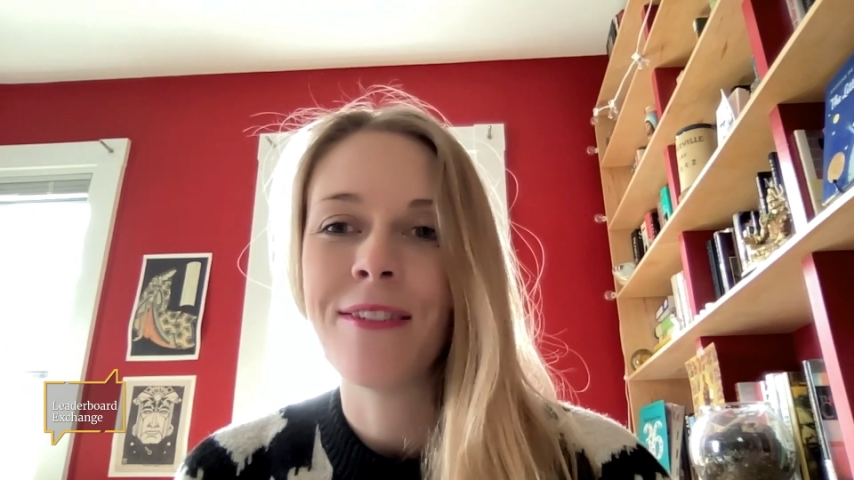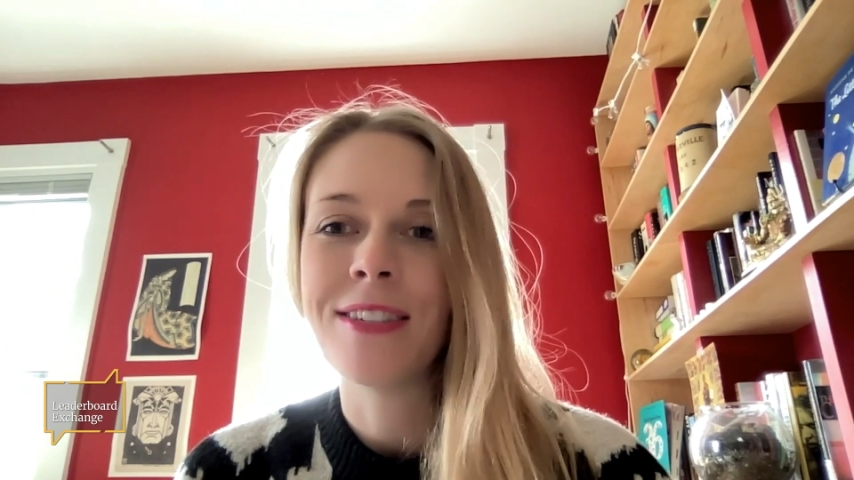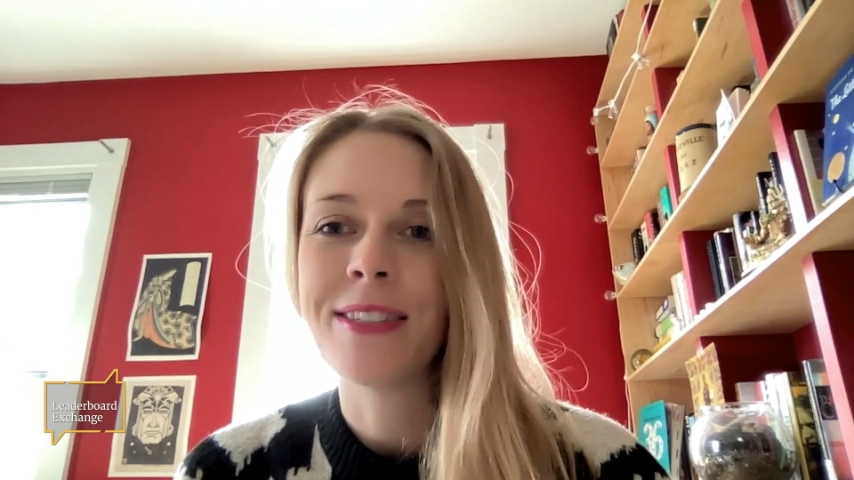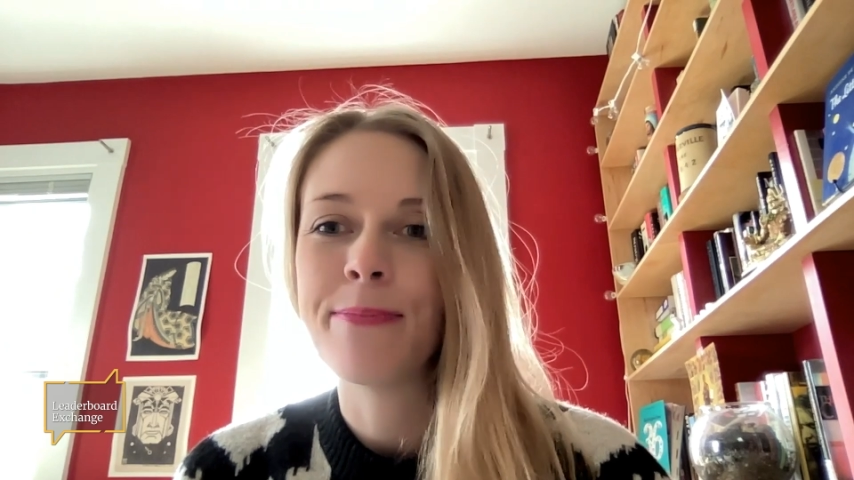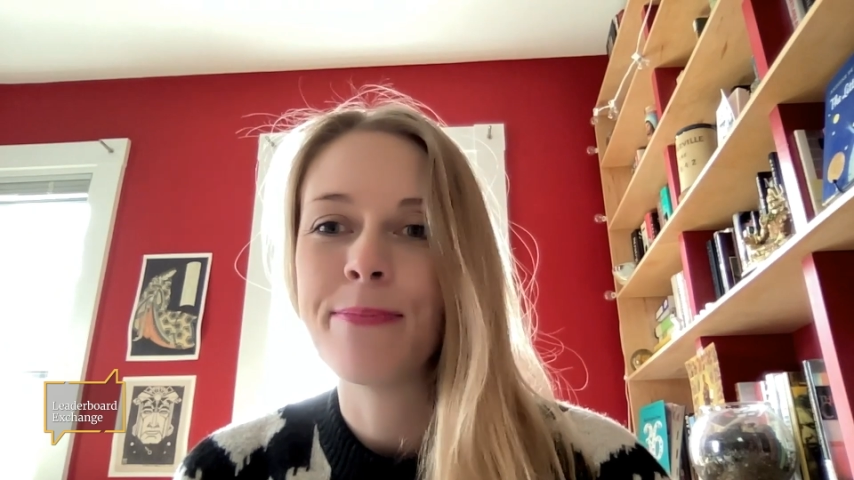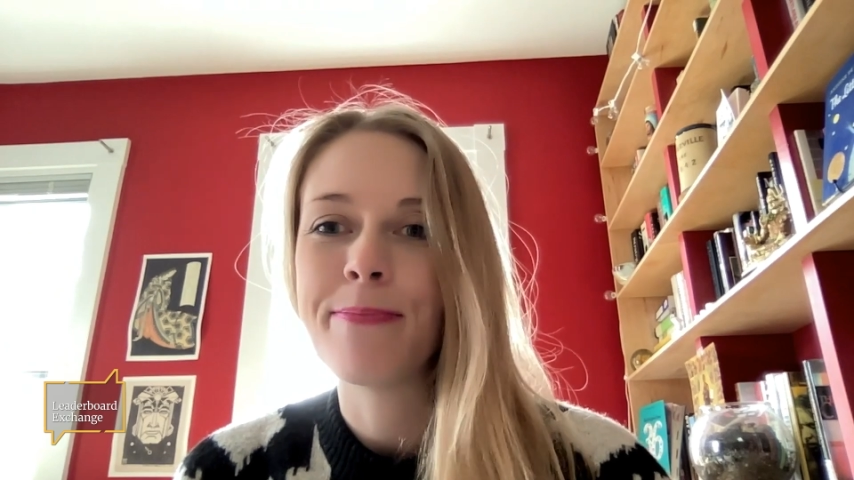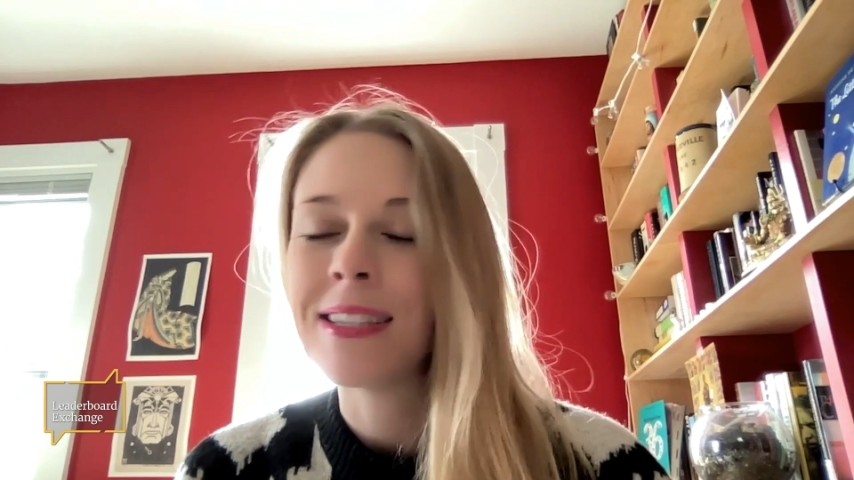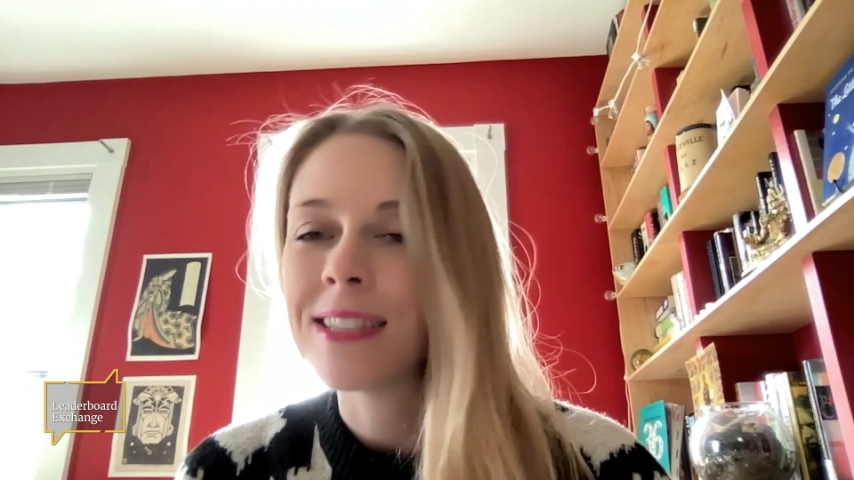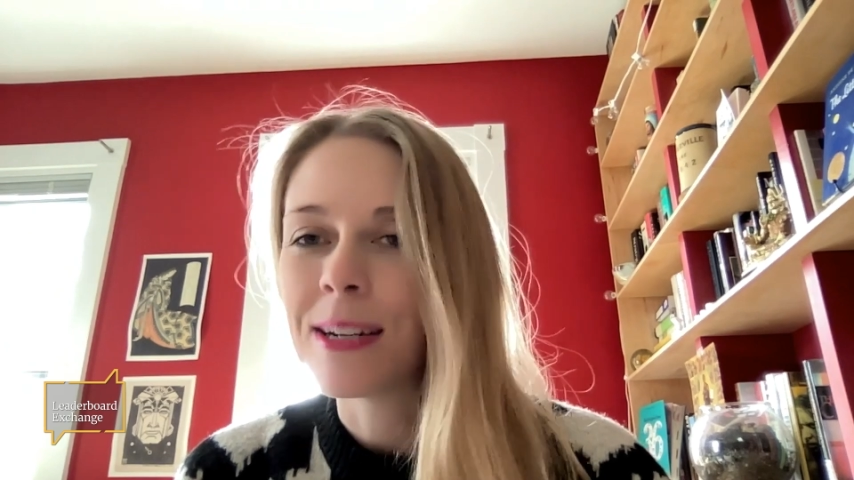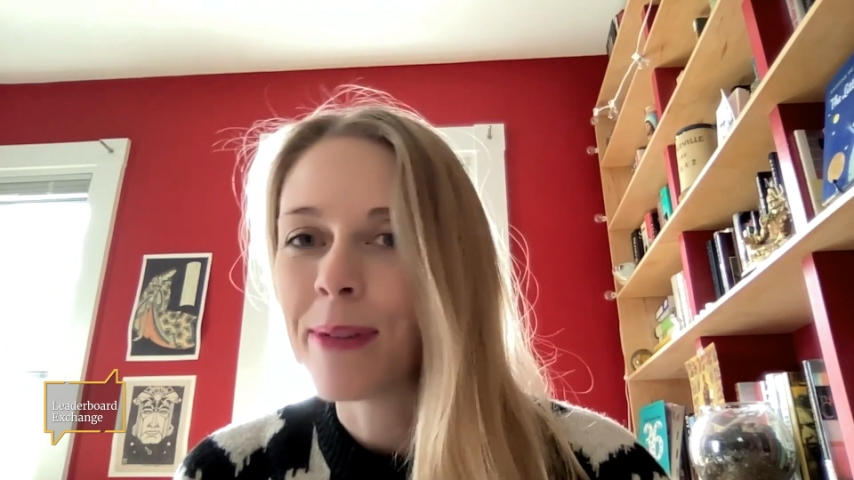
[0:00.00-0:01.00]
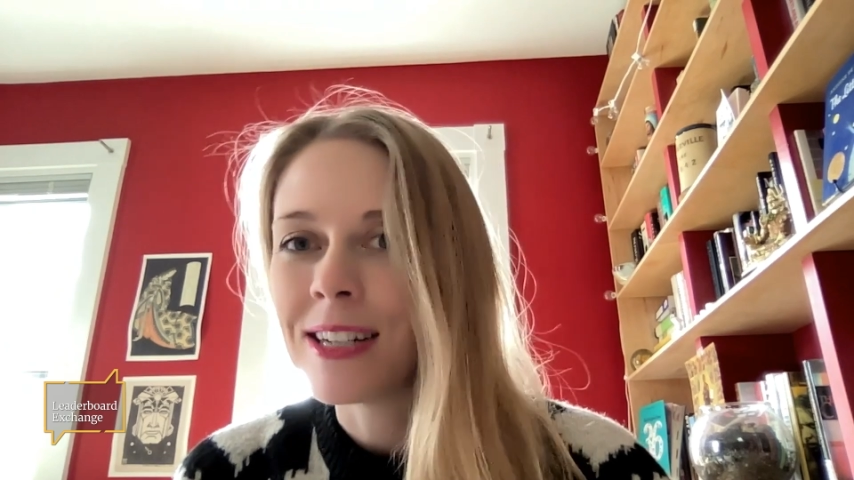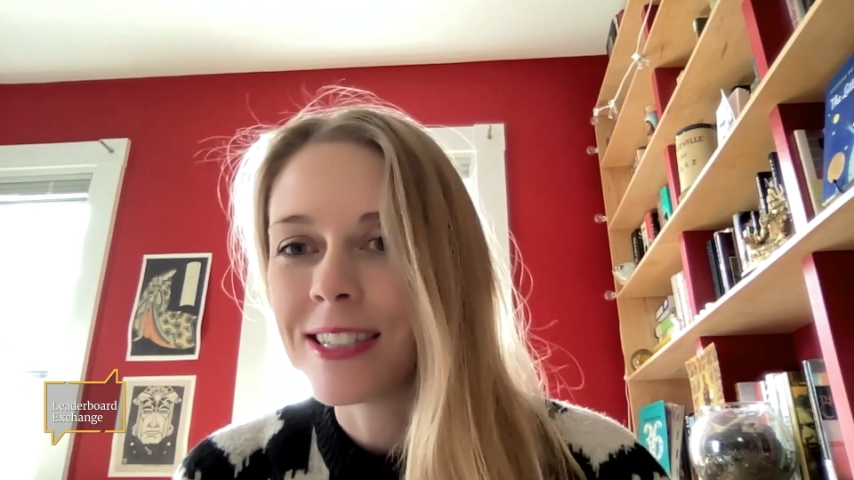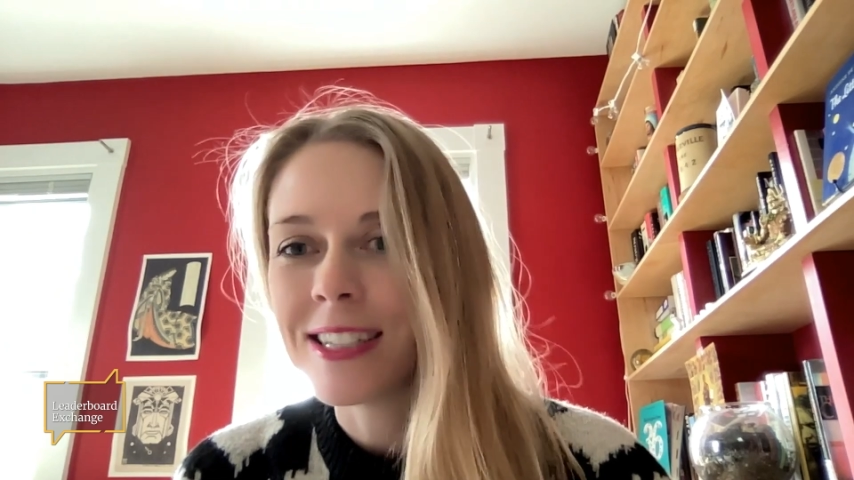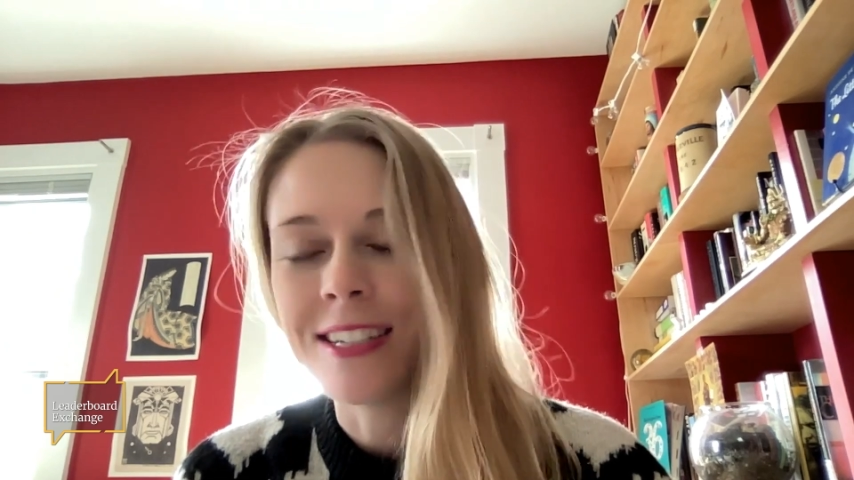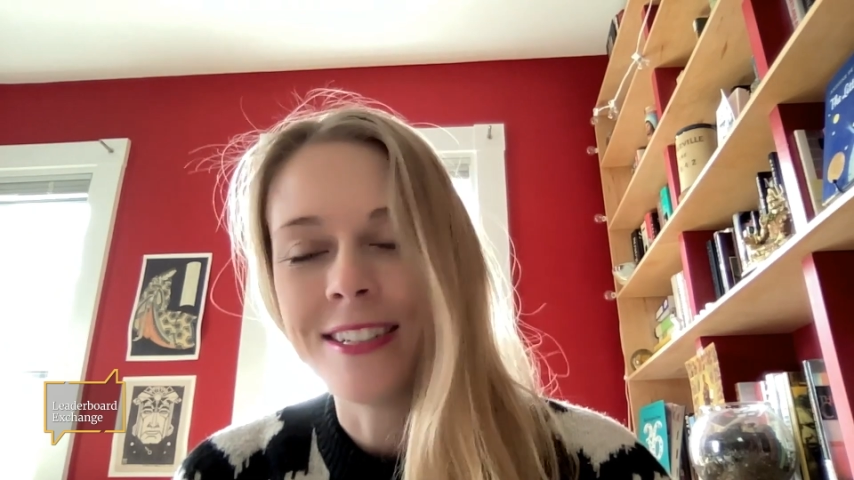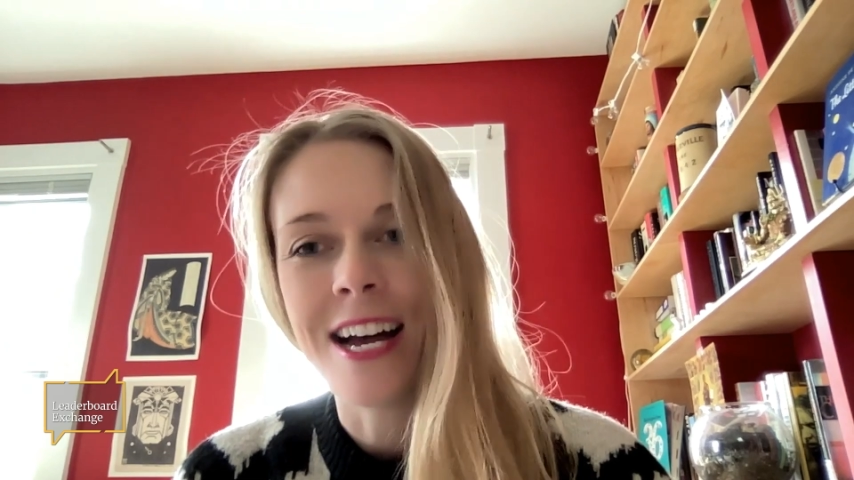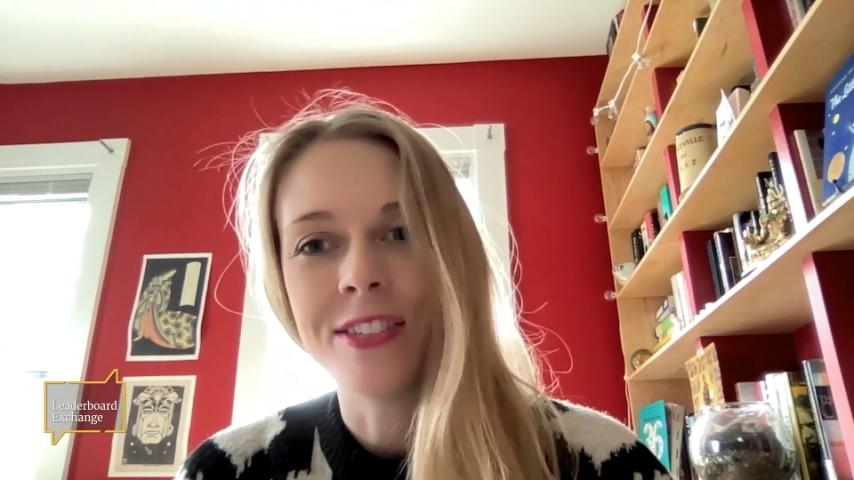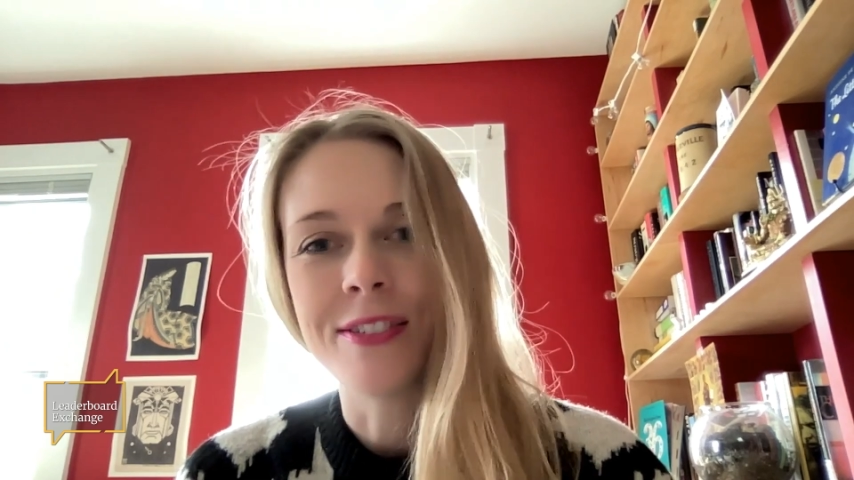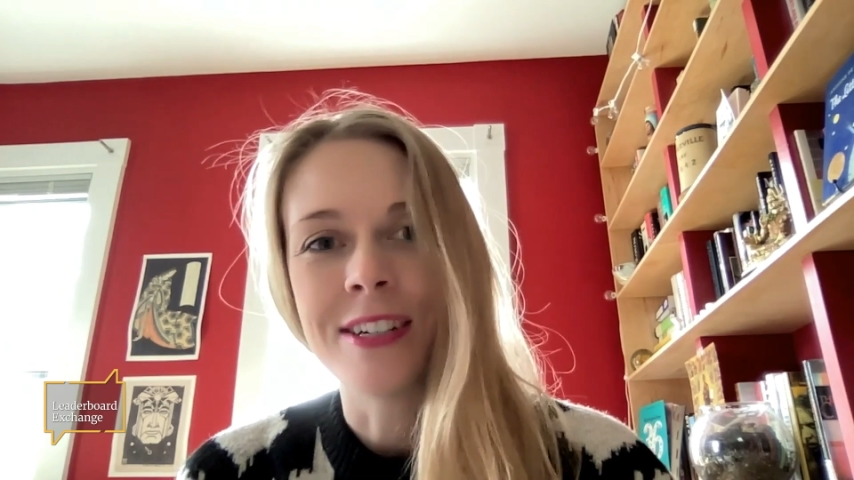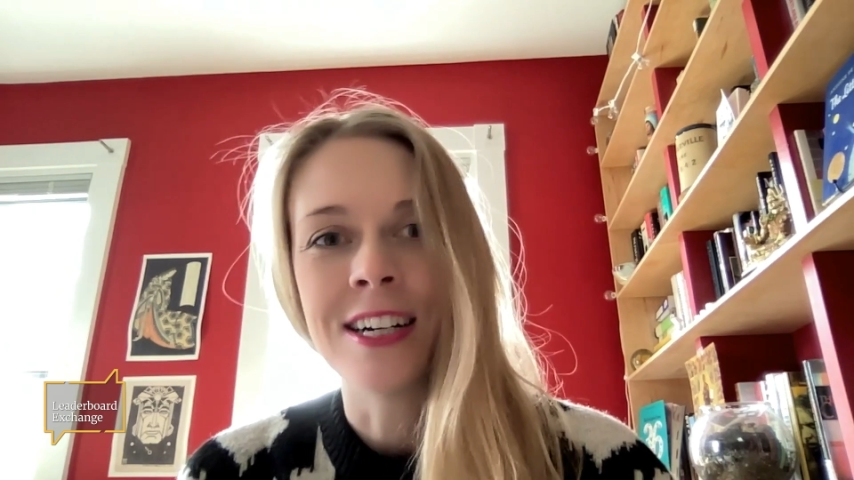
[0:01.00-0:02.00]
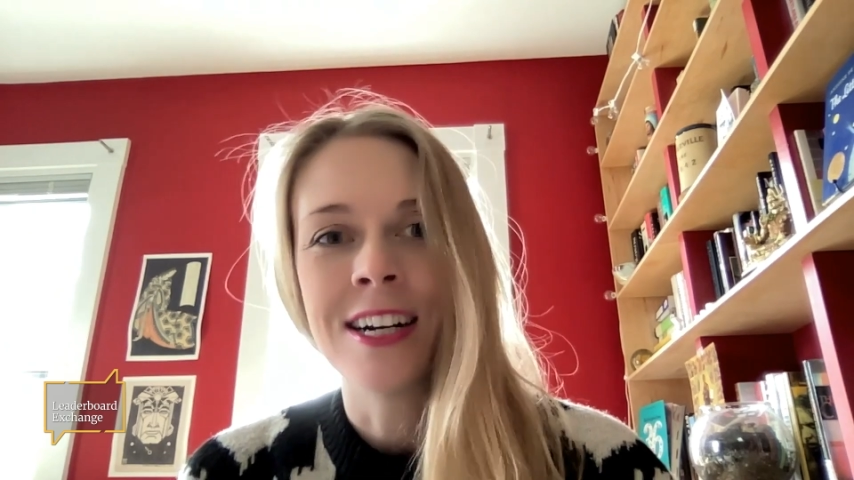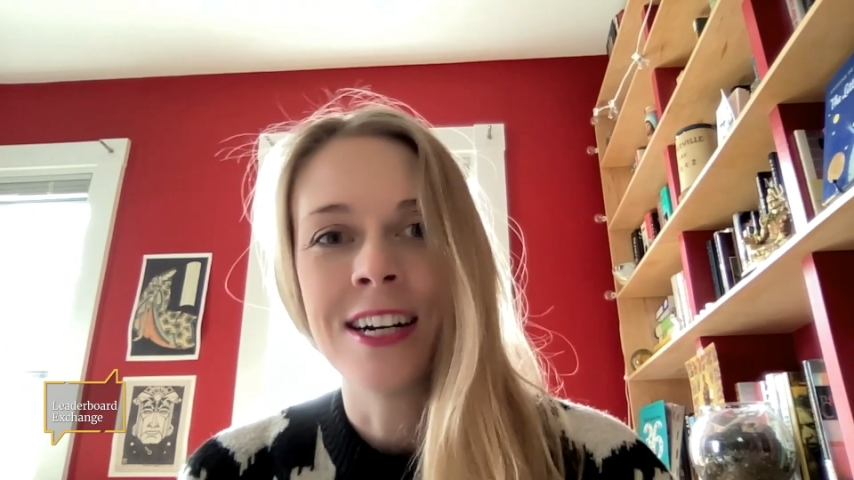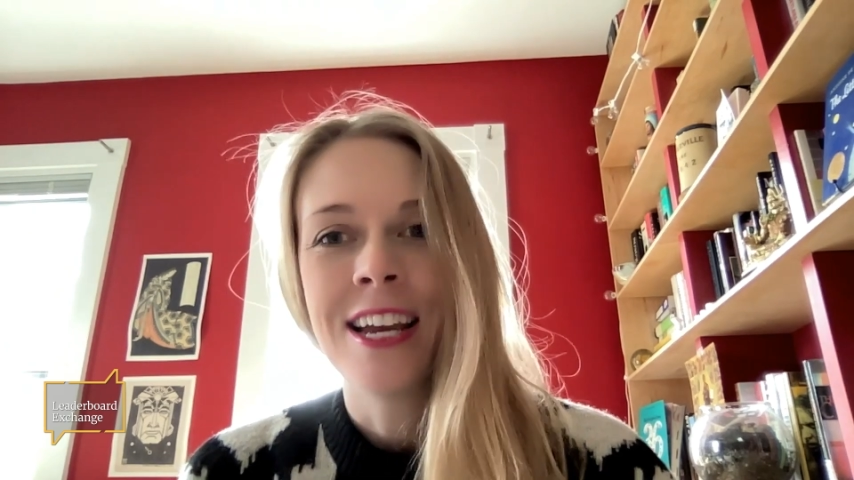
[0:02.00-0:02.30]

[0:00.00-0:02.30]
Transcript: I was based on a project in El Salvador.